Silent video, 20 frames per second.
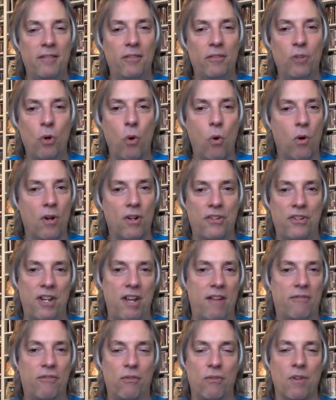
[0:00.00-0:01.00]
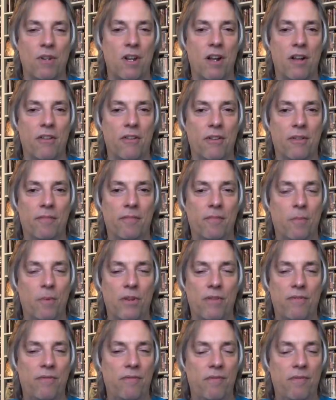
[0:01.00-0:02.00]
chorus after another
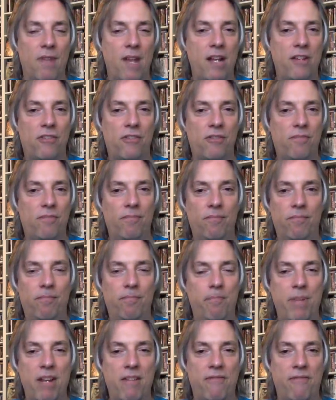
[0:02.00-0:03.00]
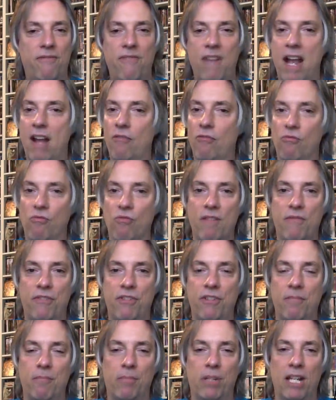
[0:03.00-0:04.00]
with nice big fat
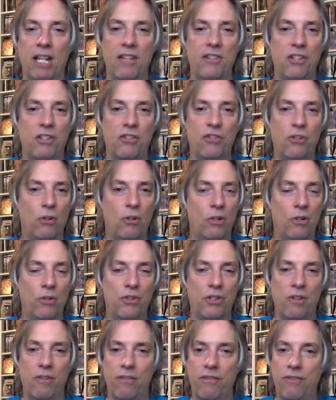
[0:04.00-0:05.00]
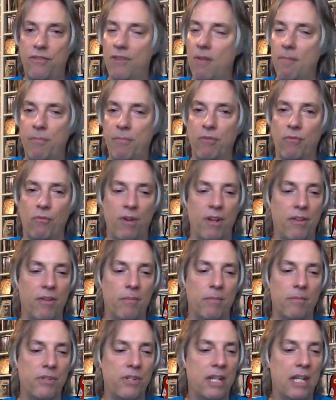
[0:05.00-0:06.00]
riffs and blazing solos and thumping
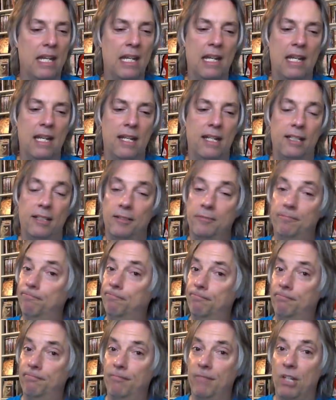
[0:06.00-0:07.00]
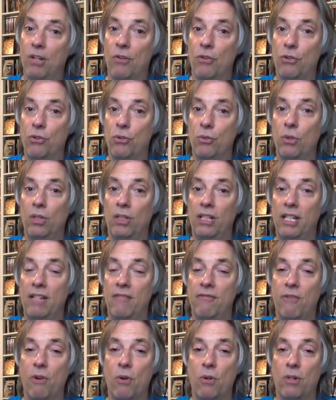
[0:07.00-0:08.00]
rhythms. You know, the dual
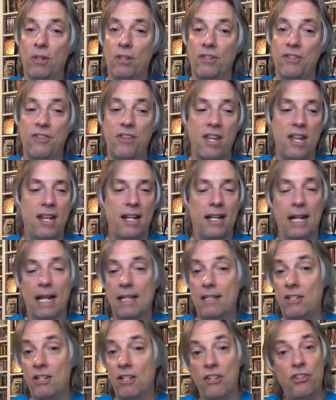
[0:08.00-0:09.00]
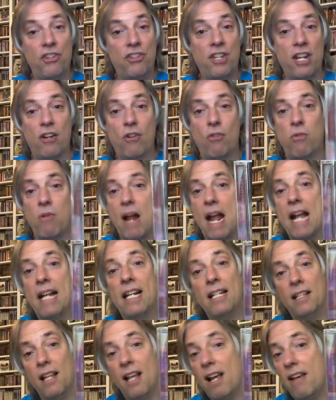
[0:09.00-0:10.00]
lead vocalist thing. It's just a
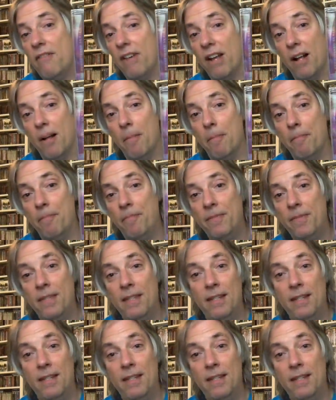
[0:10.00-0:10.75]
cracking live album.